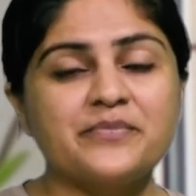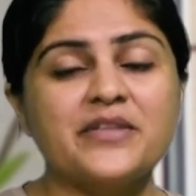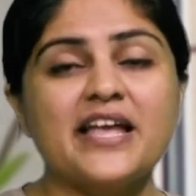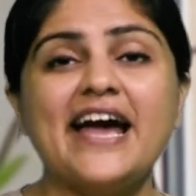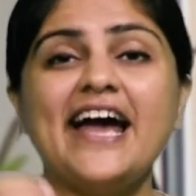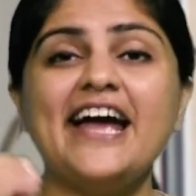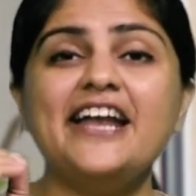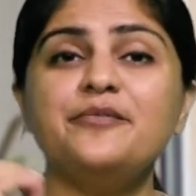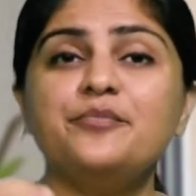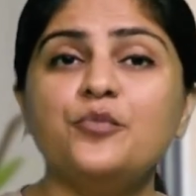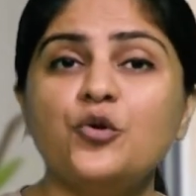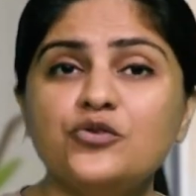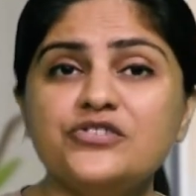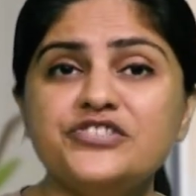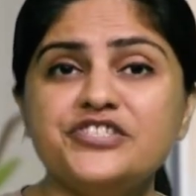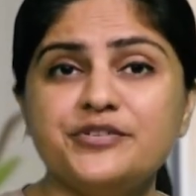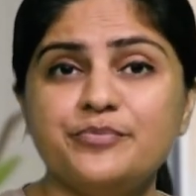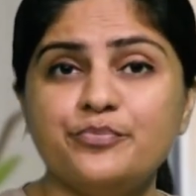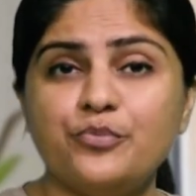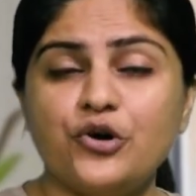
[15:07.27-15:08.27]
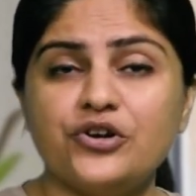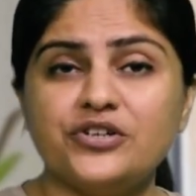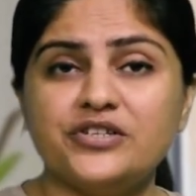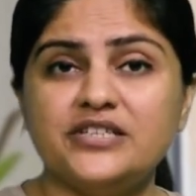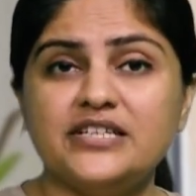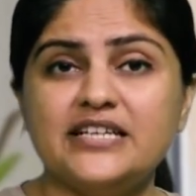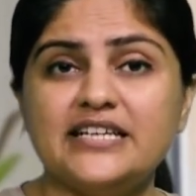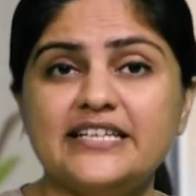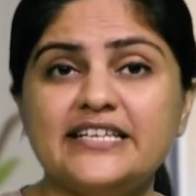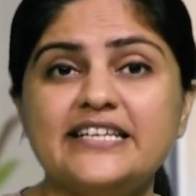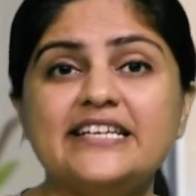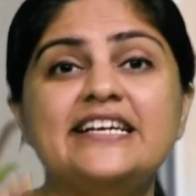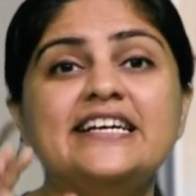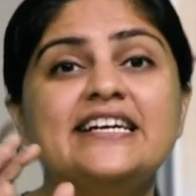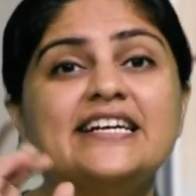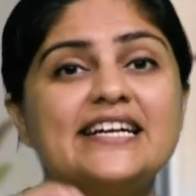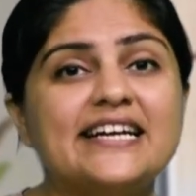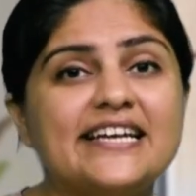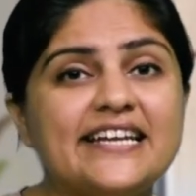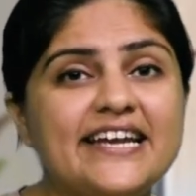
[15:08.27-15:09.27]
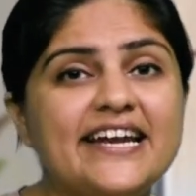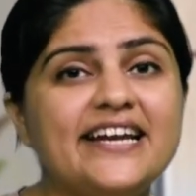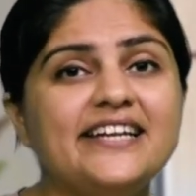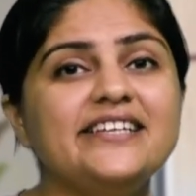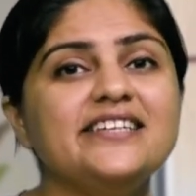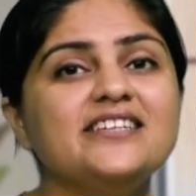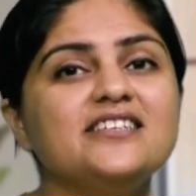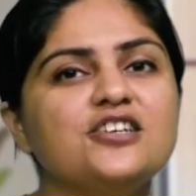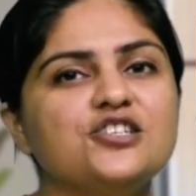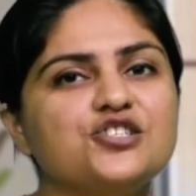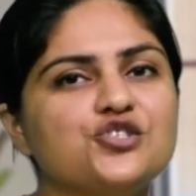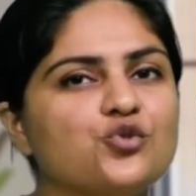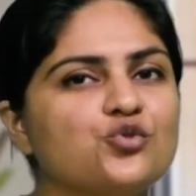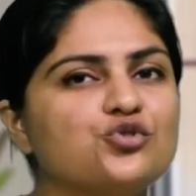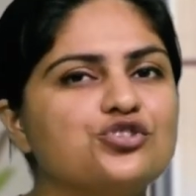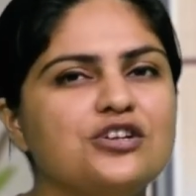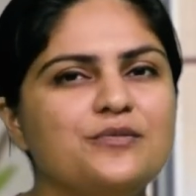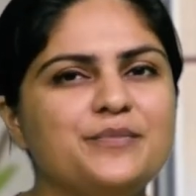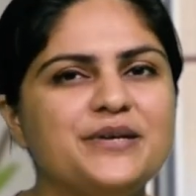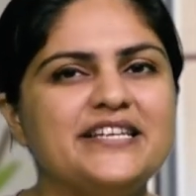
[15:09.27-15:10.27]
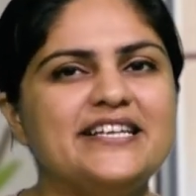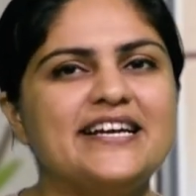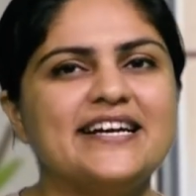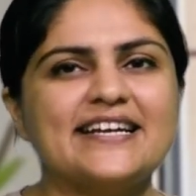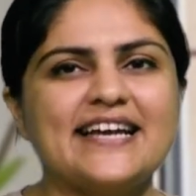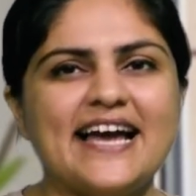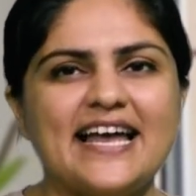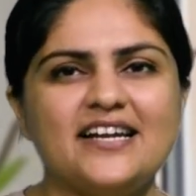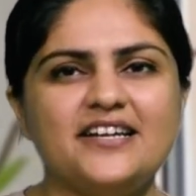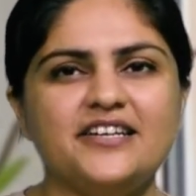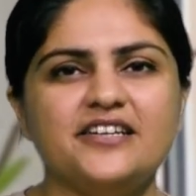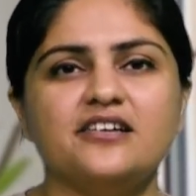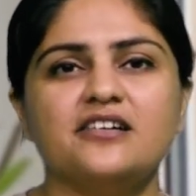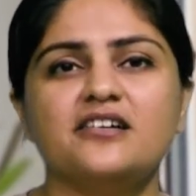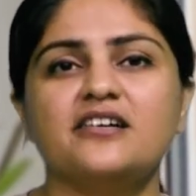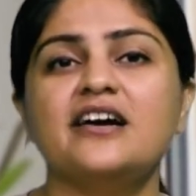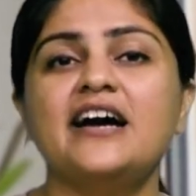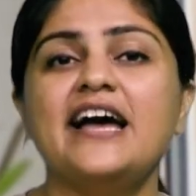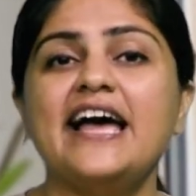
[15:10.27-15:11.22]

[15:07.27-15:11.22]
And most importantly, creating a social media calendar